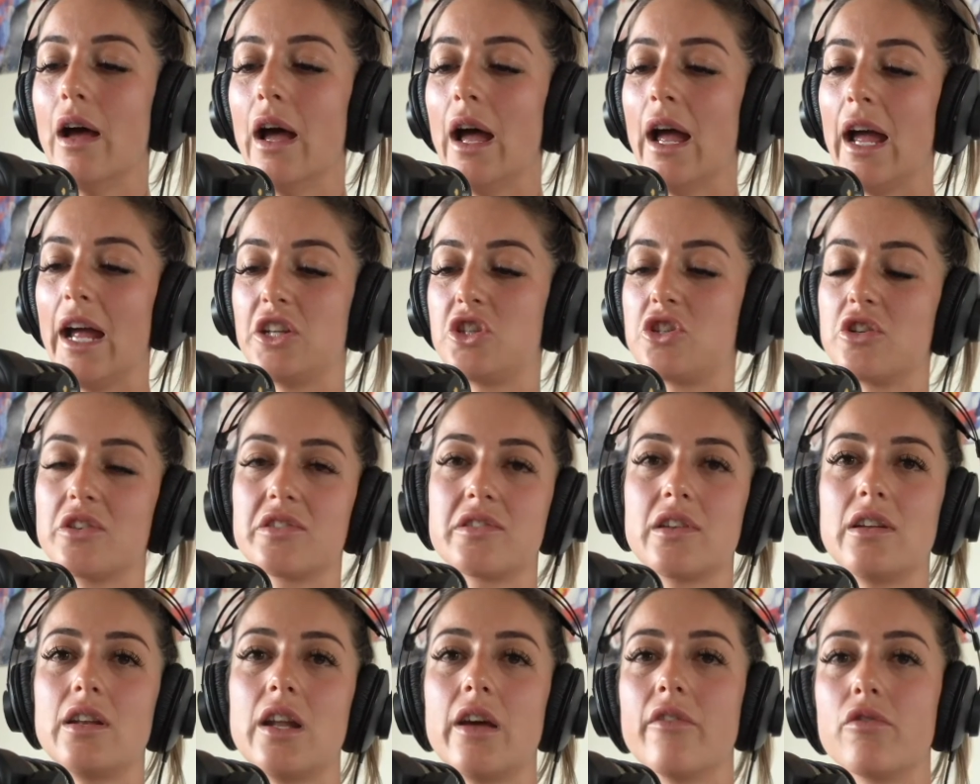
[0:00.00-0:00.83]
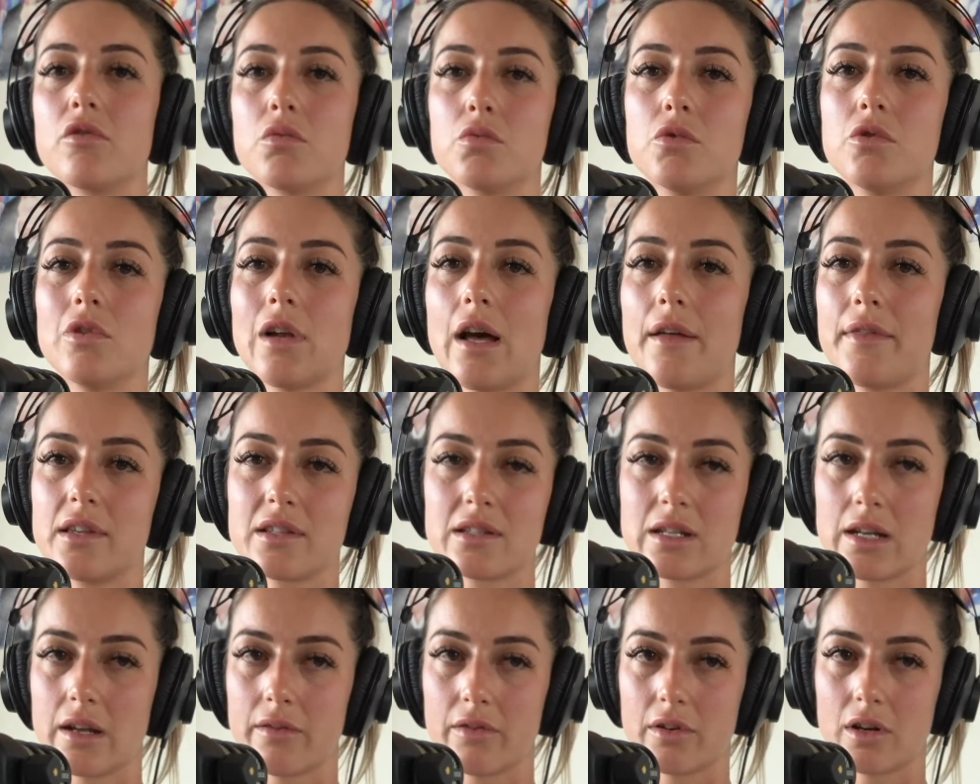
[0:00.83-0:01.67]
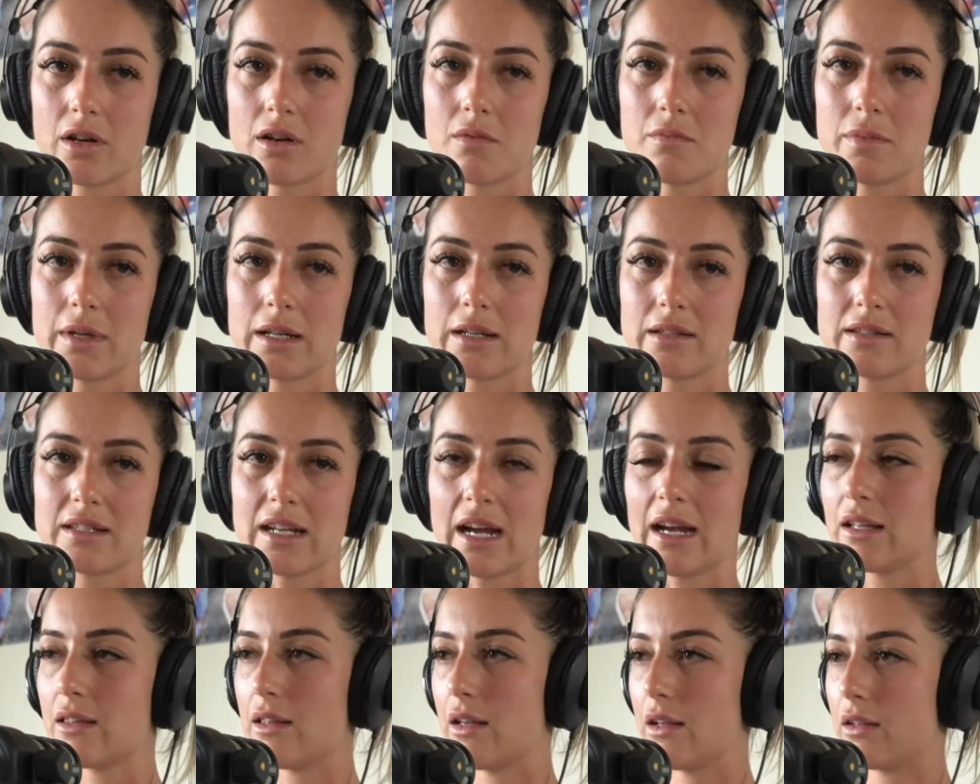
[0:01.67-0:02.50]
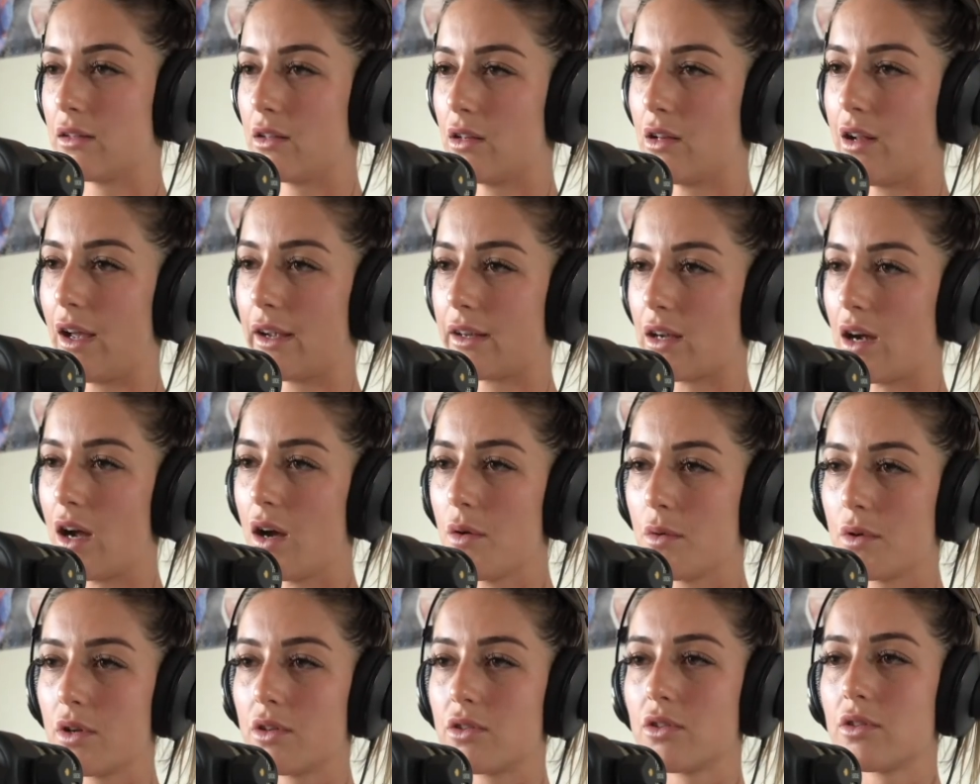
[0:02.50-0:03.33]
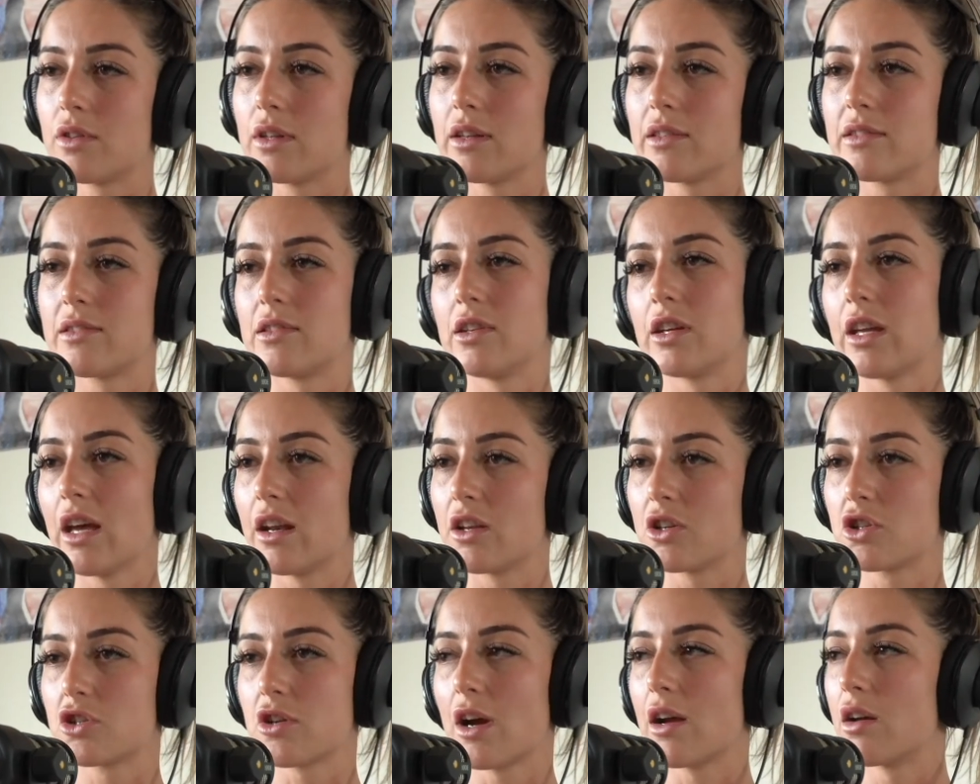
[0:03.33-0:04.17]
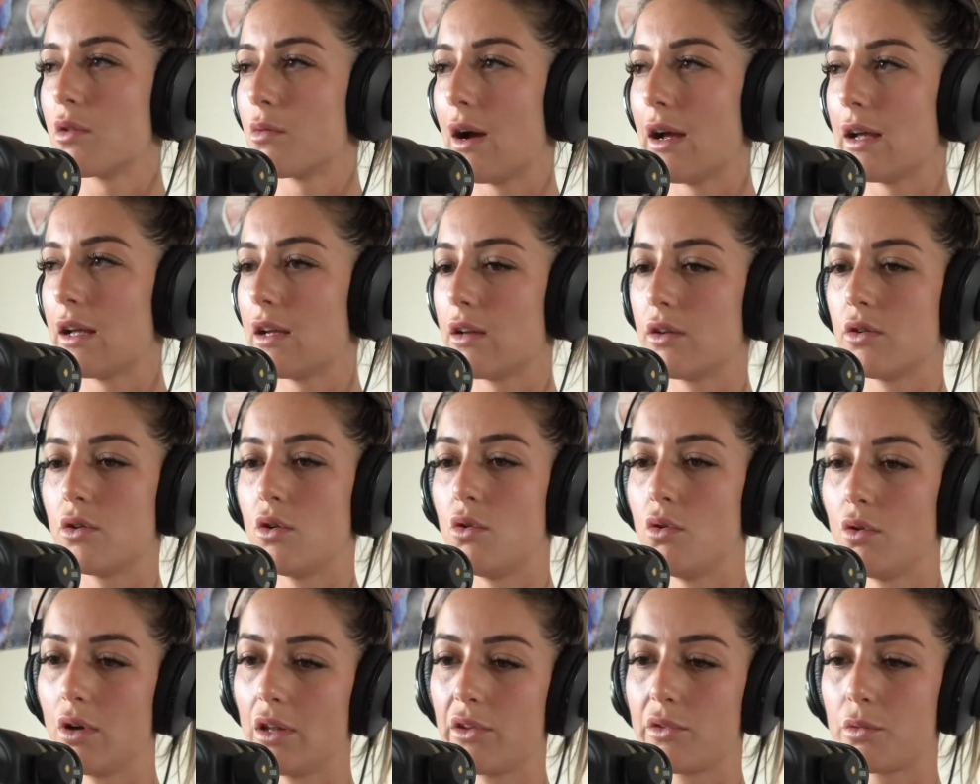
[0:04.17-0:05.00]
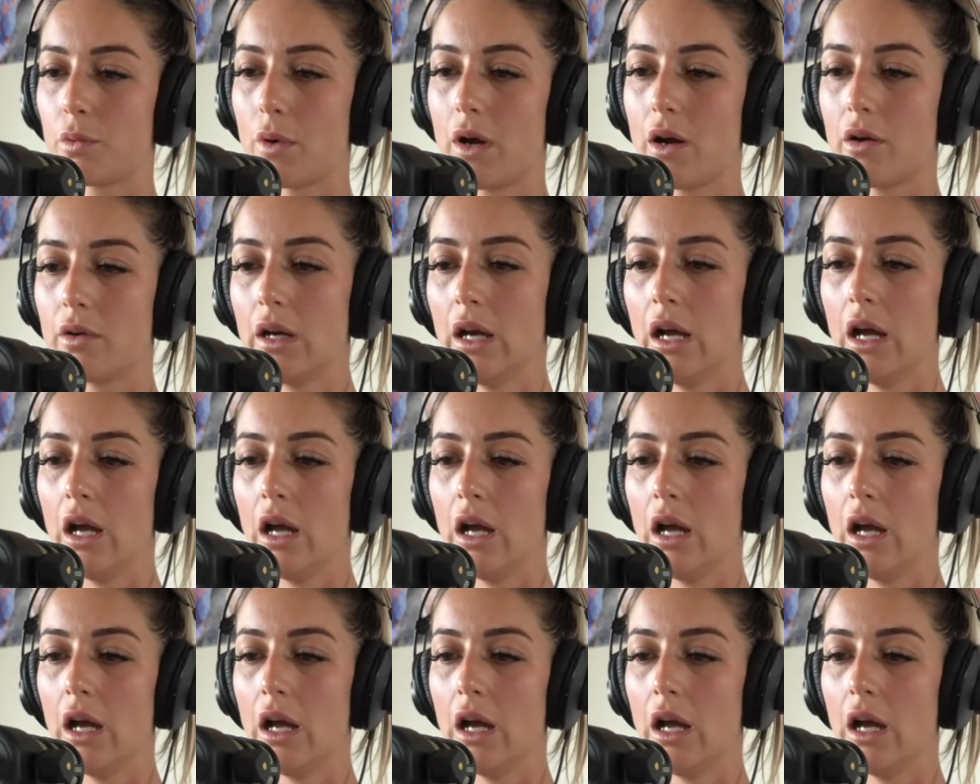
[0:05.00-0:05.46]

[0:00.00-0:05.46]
It's just inevitable. Like there's never going to be a day that you're like, I want to do this, you get it straight away and all is well.